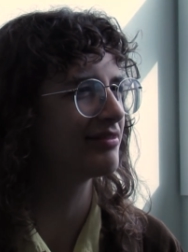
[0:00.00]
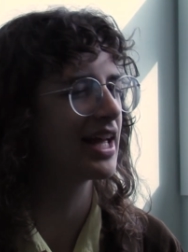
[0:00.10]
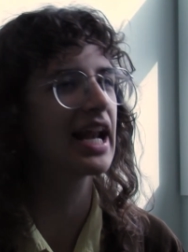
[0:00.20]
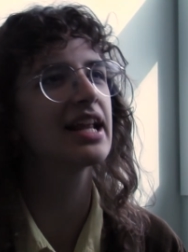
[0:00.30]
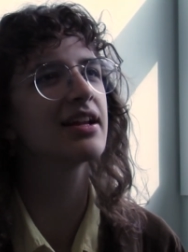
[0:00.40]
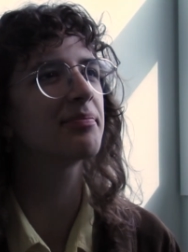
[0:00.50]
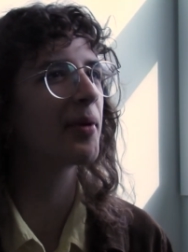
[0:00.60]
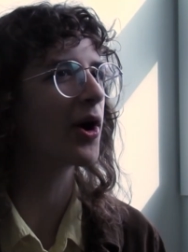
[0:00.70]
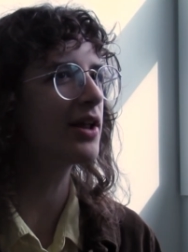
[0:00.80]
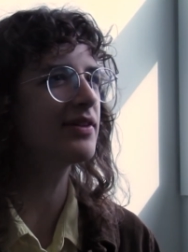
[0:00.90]
and a
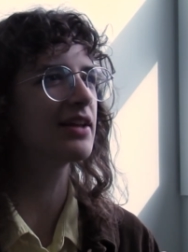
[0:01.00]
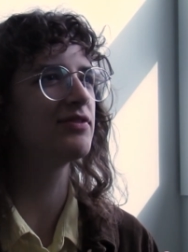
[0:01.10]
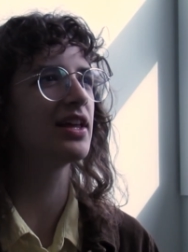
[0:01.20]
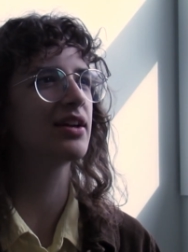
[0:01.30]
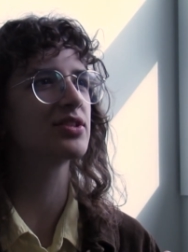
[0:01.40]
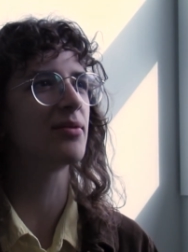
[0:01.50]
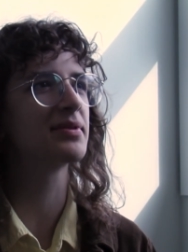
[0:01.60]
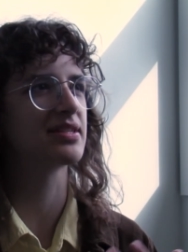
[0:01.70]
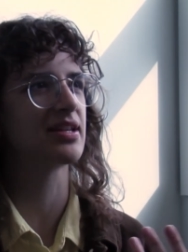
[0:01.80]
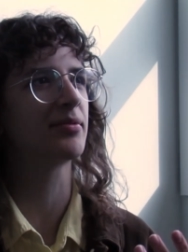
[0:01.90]
part of it I feel like was
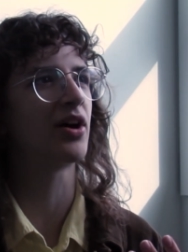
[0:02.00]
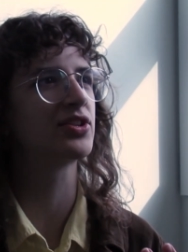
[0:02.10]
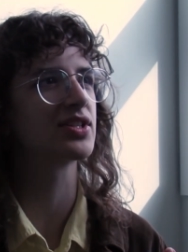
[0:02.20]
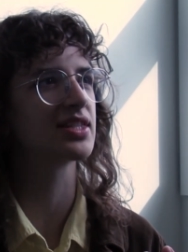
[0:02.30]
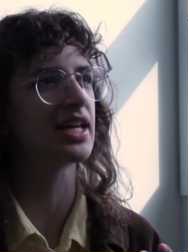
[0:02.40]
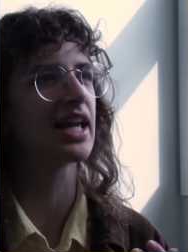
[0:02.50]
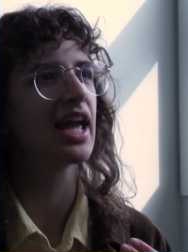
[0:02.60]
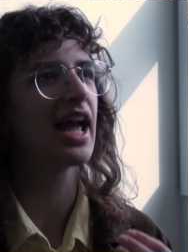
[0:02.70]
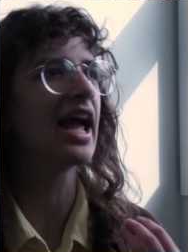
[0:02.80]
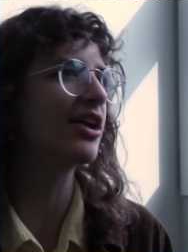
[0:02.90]
almost a subconscious like
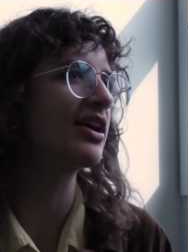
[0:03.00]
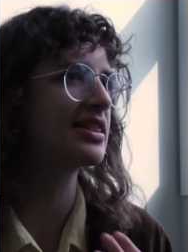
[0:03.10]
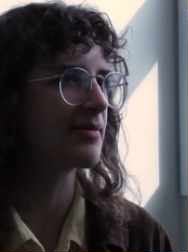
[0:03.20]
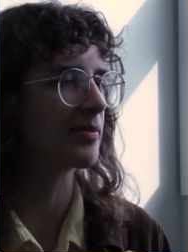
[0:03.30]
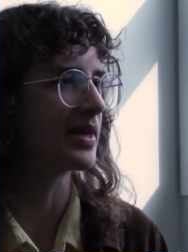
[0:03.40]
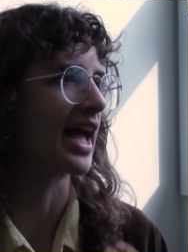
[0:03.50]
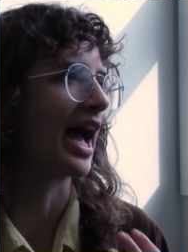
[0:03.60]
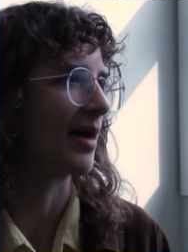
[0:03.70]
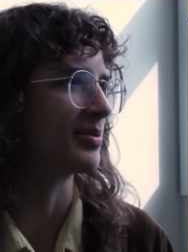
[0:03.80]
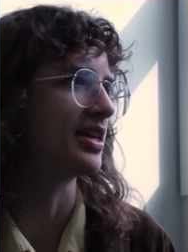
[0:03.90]
angry at them for being
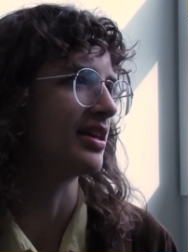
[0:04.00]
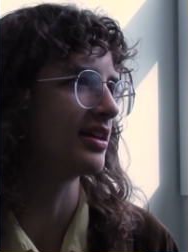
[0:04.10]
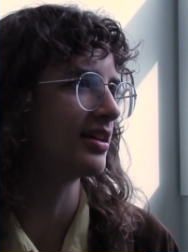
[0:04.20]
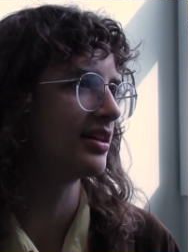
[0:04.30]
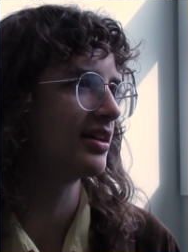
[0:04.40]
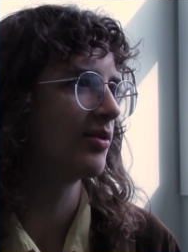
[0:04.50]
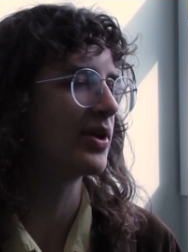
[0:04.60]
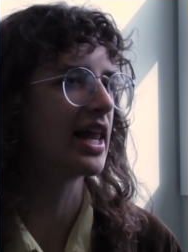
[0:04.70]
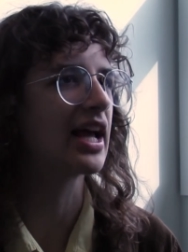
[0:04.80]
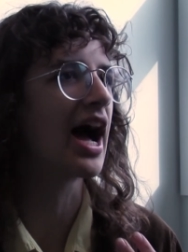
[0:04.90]
happy mm.
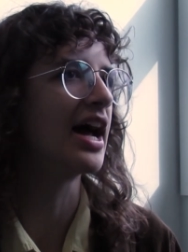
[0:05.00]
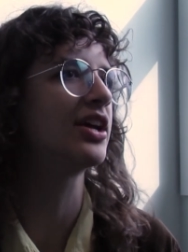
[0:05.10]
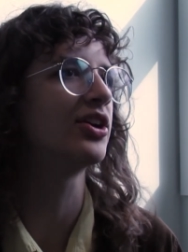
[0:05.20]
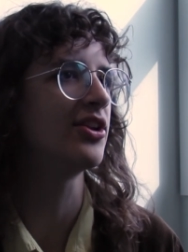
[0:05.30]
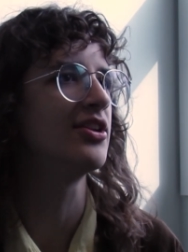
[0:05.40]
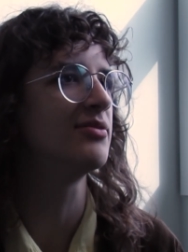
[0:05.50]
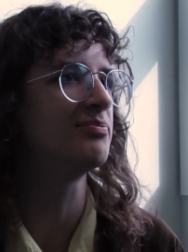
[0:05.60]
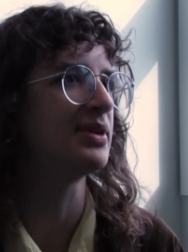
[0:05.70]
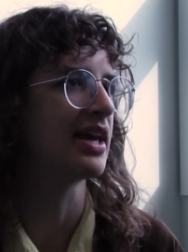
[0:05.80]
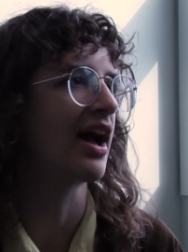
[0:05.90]
when like I couldn't
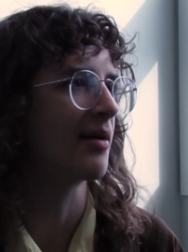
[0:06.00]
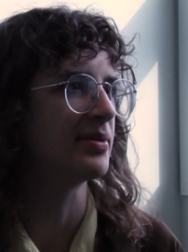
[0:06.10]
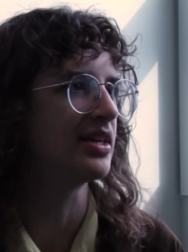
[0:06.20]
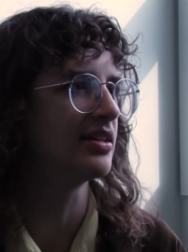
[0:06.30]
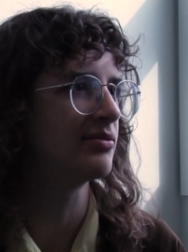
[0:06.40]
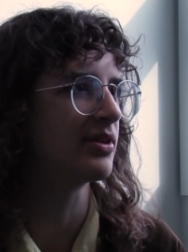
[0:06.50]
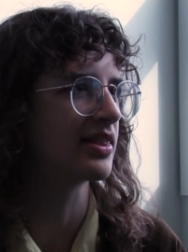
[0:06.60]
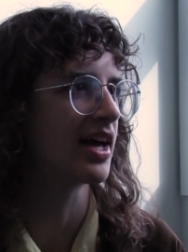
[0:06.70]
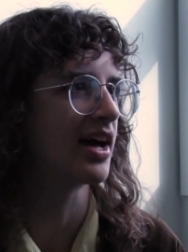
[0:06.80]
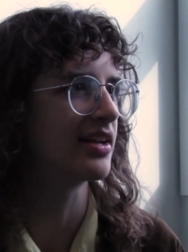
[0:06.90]
be happy with
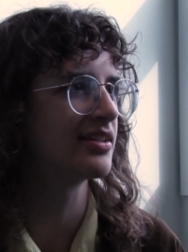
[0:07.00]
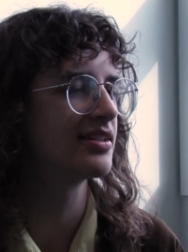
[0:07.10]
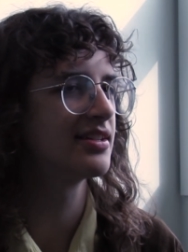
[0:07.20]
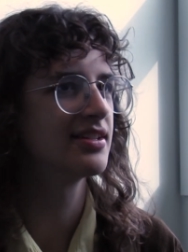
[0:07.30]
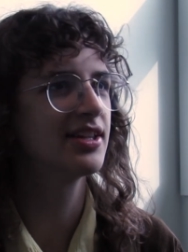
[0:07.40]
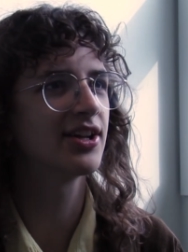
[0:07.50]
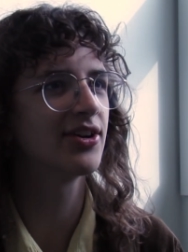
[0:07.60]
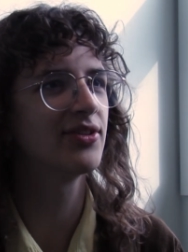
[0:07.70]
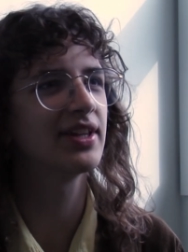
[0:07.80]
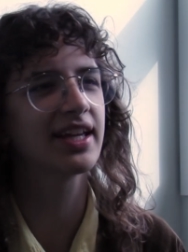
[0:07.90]
that. Totally. You
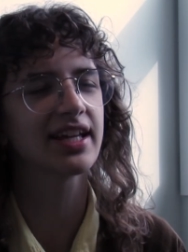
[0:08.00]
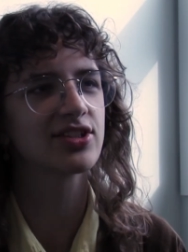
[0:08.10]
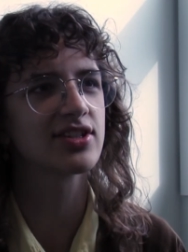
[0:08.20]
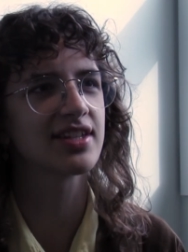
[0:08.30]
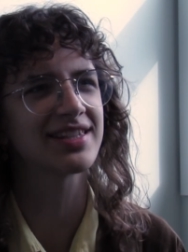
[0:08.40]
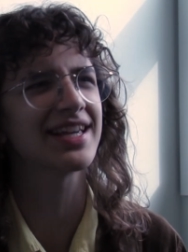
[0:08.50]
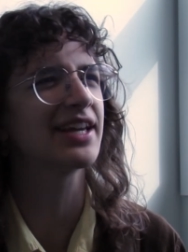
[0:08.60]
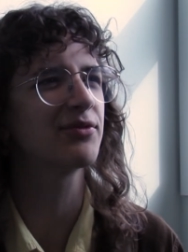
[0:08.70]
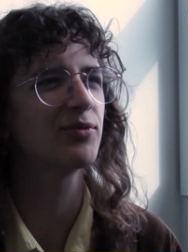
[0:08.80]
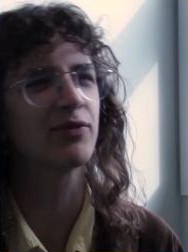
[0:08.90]
know, like it's just it's like
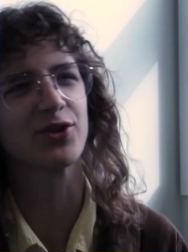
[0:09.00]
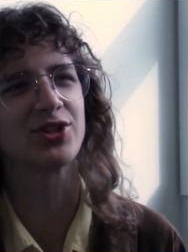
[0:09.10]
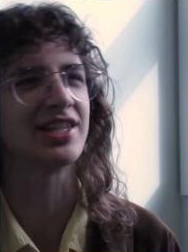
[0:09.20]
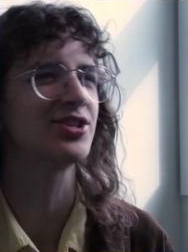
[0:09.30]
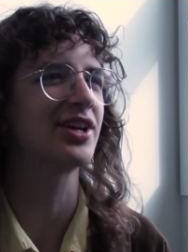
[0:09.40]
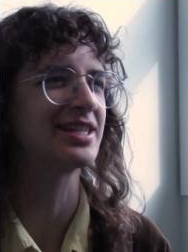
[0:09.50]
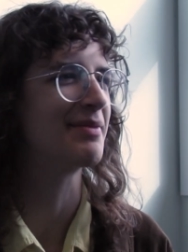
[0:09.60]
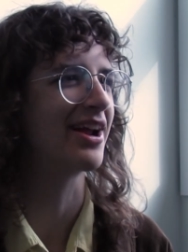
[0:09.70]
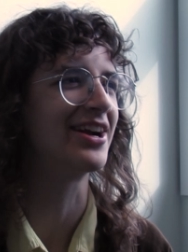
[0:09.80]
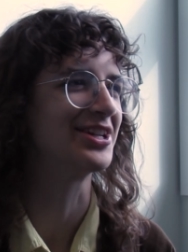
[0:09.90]
if your sister gets
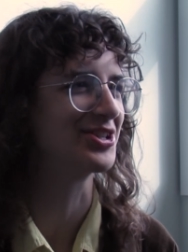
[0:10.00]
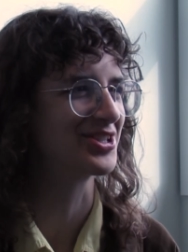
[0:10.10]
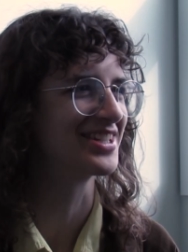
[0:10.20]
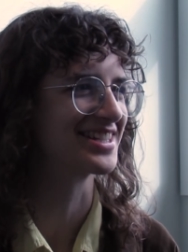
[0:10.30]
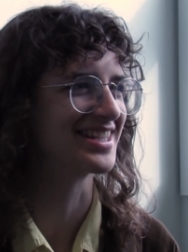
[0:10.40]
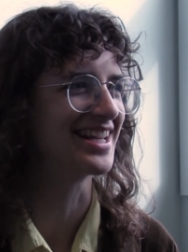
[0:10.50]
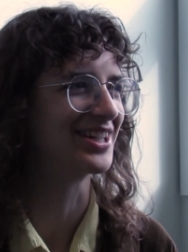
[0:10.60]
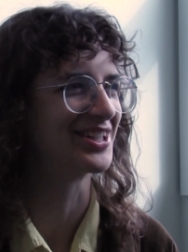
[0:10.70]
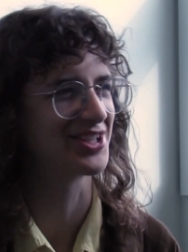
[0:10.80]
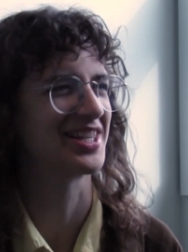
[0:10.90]
married and you're still
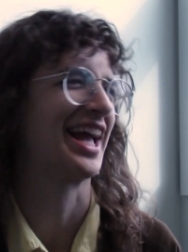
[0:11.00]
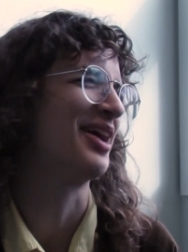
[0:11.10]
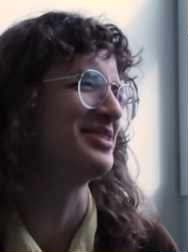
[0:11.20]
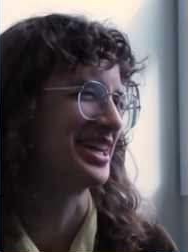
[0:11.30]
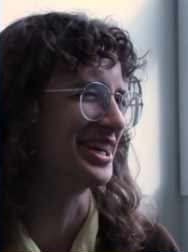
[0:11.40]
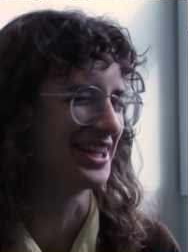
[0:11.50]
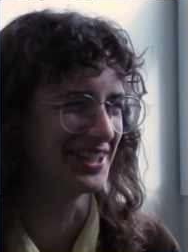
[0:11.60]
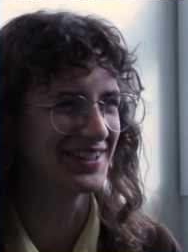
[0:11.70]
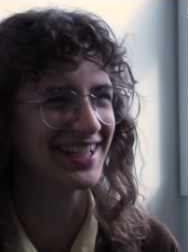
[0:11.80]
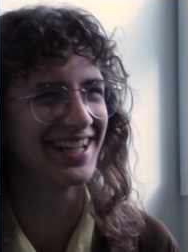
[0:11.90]
single, it's just like how dare
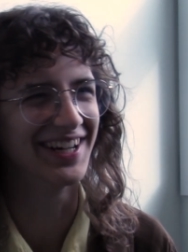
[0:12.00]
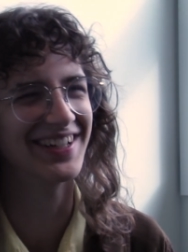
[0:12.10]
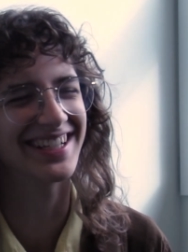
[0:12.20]
you, you know?